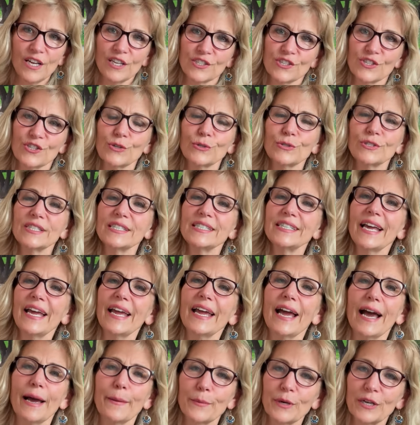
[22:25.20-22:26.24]
So
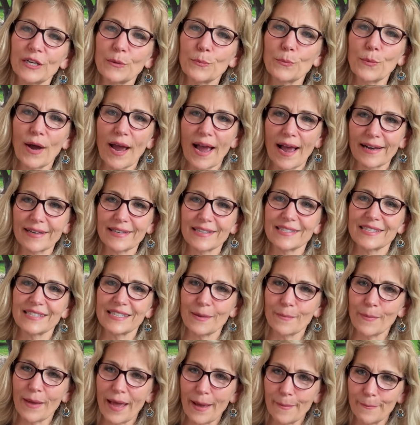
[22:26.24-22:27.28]
today I'm going to practice
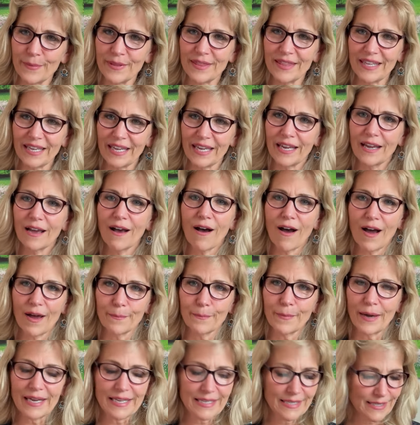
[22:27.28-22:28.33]
some empathy on
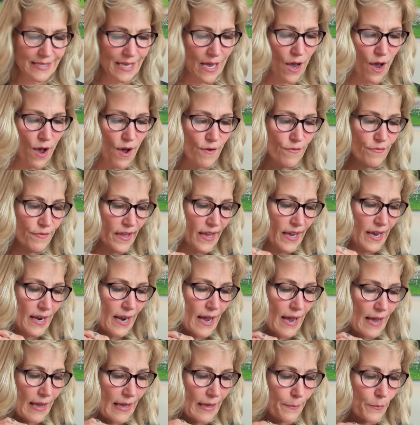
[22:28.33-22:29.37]
myself, and
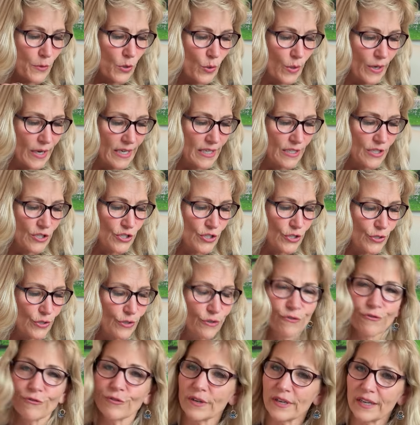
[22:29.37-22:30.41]
I am going
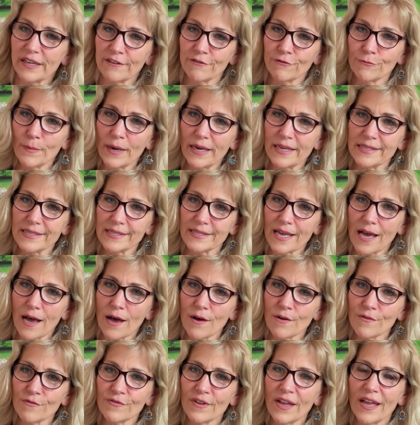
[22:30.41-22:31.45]
to forgive
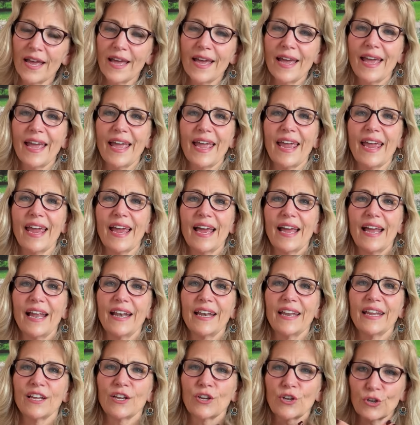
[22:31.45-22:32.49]
myself and
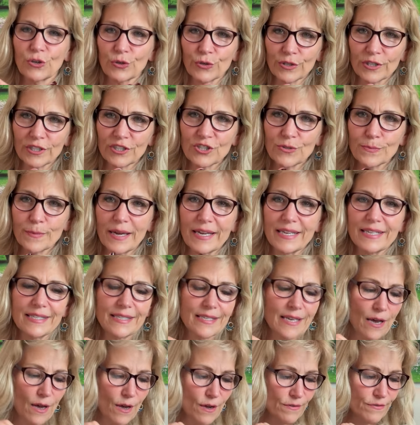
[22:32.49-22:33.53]
encourage
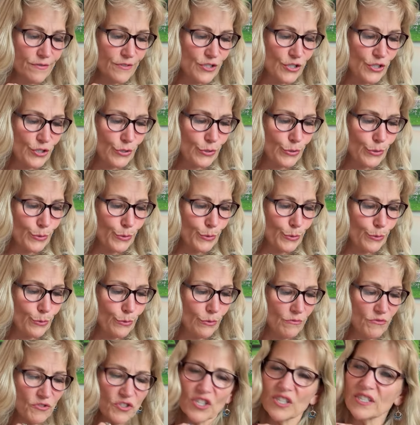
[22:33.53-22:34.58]
myself to
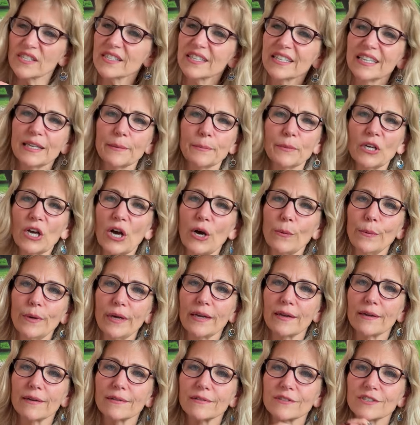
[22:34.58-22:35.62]
just keep
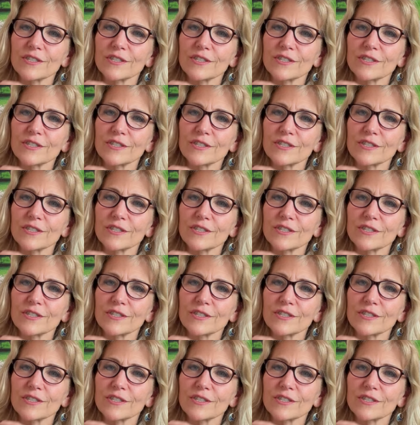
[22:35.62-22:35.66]
going.